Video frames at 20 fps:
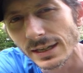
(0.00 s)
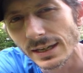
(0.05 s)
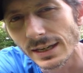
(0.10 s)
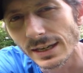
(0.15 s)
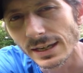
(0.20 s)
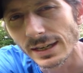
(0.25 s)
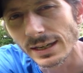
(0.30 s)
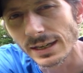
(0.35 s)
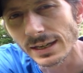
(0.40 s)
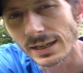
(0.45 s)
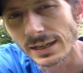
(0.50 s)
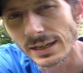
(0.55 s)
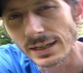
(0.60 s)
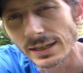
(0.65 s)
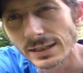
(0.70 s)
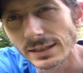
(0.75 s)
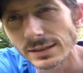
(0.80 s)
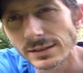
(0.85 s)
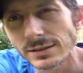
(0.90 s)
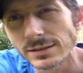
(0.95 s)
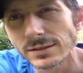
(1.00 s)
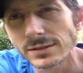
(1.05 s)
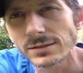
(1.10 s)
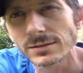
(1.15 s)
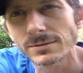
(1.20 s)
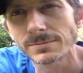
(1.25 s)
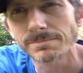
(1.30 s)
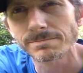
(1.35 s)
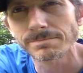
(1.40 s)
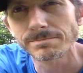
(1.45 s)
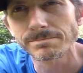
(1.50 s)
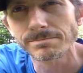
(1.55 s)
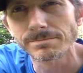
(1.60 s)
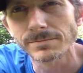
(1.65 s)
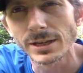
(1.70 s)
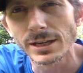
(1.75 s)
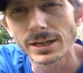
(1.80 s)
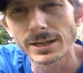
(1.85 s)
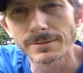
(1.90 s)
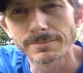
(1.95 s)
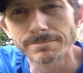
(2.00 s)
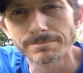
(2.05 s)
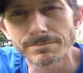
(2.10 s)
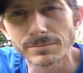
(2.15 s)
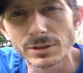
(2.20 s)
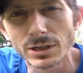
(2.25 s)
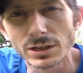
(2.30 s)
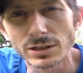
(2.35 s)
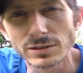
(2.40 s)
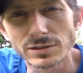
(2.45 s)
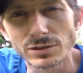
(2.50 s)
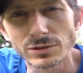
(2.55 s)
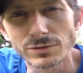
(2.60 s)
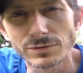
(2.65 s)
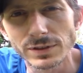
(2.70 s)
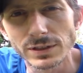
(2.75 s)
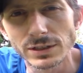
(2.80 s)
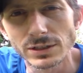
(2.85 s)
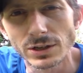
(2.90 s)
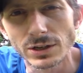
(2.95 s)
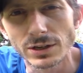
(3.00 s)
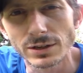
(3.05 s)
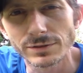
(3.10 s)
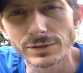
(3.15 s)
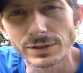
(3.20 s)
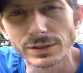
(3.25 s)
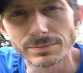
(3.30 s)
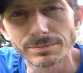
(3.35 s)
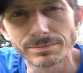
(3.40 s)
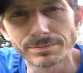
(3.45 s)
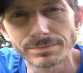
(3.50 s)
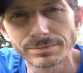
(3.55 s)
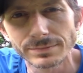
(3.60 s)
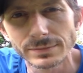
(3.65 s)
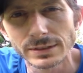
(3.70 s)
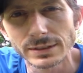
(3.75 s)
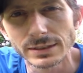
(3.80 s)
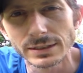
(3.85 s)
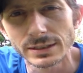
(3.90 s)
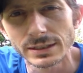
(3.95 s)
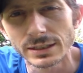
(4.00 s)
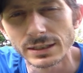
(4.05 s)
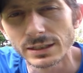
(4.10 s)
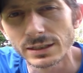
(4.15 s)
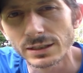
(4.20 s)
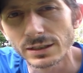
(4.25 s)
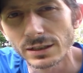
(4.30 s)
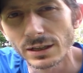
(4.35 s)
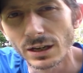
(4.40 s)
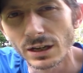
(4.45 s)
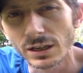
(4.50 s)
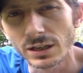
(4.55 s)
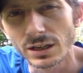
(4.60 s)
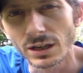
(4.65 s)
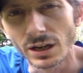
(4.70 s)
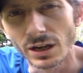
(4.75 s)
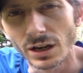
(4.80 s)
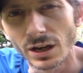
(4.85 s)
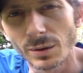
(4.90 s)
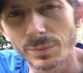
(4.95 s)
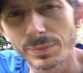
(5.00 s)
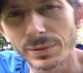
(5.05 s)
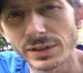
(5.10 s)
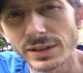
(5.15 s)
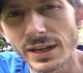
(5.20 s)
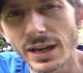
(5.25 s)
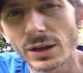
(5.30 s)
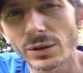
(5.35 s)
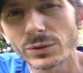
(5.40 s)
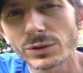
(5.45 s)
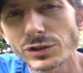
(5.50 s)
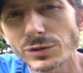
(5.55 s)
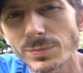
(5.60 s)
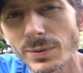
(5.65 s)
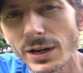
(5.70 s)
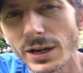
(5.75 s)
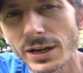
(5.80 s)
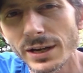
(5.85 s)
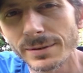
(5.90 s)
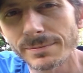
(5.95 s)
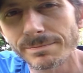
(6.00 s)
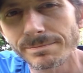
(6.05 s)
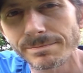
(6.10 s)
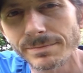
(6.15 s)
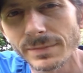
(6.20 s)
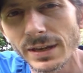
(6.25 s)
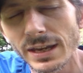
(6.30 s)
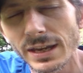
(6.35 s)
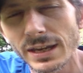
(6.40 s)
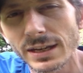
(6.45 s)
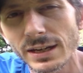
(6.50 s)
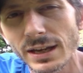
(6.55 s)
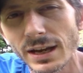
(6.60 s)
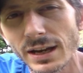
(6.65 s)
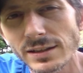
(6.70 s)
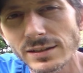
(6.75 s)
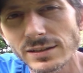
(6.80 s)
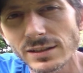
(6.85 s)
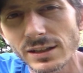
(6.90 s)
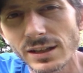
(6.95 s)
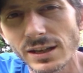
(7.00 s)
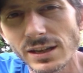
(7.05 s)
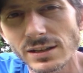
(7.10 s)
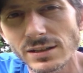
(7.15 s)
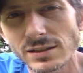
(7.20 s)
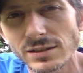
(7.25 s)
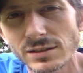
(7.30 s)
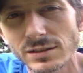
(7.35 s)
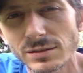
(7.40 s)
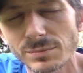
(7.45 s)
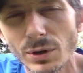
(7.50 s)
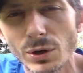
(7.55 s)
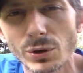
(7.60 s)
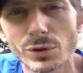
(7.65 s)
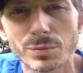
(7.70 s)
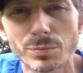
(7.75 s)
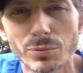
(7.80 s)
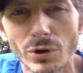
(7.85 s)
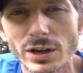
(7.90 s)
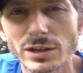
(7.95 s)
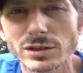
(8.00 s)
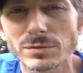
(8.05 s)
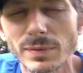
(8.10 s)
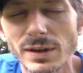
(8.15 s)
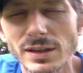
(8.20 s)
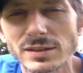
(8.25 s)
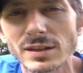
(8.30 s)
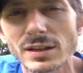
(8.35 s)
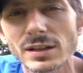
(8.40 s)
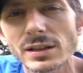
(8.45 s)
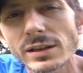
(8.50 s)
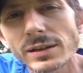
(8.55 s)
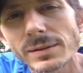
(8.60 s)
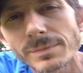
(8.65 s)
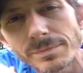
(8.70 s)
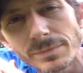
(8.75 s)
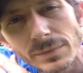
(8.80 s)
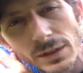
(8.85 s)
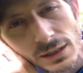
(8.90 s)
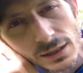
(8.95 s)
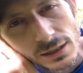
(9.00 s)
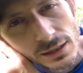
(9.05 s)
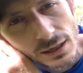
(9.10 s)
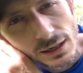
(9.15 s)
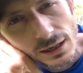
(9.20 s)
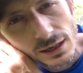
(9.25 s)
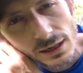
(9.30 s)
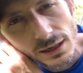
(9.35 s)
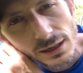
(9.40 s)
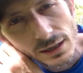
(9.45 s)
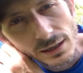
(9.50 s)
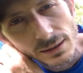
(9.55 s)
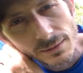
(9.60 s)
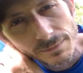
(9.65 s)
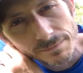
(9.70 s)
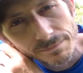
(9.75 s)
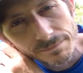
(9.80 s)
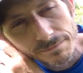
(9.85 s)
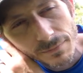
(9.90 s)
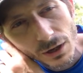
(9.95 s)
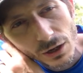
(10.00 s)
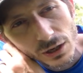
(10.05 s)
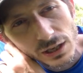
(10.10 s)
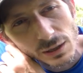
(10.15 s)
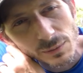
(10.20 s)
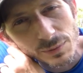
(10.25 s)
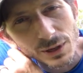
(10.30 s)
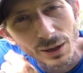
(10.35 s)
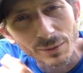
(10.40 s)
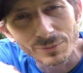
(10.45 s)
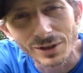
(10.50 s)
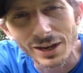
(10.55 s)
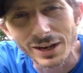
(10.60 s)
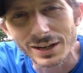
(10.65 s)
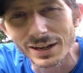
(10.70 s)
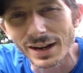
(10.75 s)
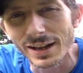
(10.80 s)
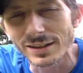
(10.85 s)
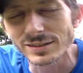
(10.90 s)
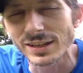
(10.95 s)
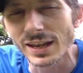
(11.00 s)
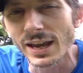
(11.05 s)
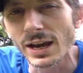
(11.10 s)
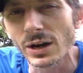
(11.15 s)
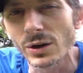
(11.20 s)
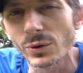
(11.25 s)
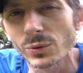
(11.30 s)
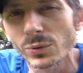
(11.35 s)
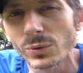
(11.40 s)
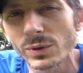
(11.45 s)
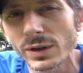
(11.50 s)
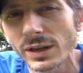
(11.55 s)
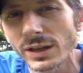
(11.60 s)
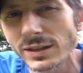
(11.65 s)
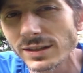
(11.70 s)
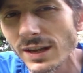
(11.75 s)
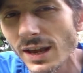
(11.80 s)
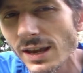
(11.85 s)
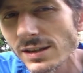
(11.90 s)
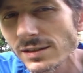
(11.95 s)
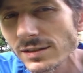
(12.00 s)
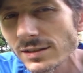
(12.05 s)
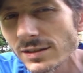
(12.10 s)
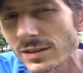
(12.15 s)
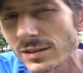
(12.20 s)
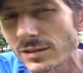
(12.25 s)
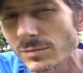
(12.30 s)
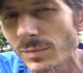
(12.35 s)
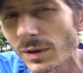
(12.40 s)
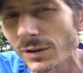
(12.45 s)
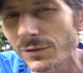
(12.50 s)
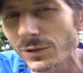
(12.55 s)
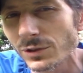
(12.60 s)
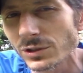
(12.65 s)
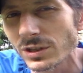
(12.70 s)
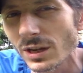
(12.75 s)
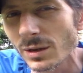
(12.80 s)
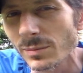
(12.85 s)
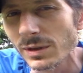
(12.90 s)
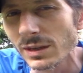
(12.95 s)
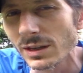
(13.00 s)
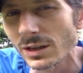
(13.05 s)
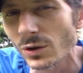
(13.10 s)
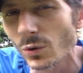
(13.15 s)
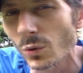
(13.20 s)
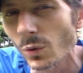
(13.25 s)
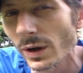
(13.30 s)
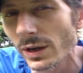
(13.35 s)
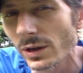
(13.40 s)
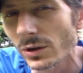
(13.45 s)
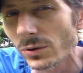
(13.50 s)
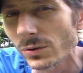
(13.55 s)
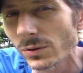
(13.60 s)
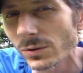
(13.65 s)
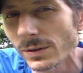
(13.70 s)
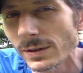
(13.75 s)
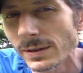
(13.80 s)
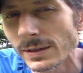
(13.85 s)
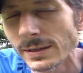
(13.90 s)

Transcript: and yeah, cut his little feet off, and then cut up and down the spine and isolate both breasts basically. I'll keep you updated as to how it tastes. This is my first time eating quail.